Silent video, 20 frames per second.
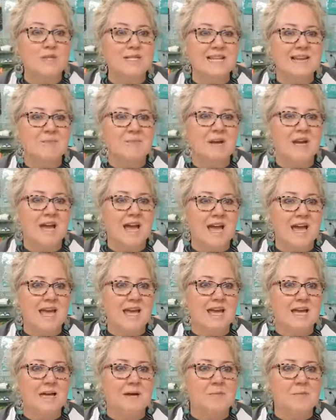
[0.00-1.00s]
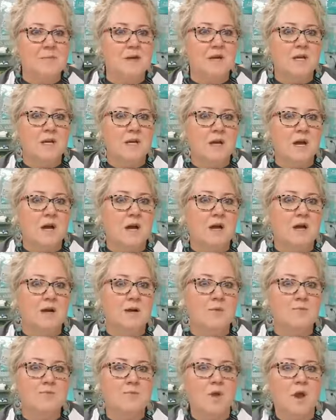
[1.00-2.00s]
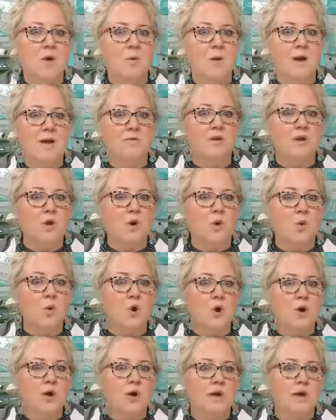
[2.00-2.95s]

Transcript: And I'm going to hang them around the corner.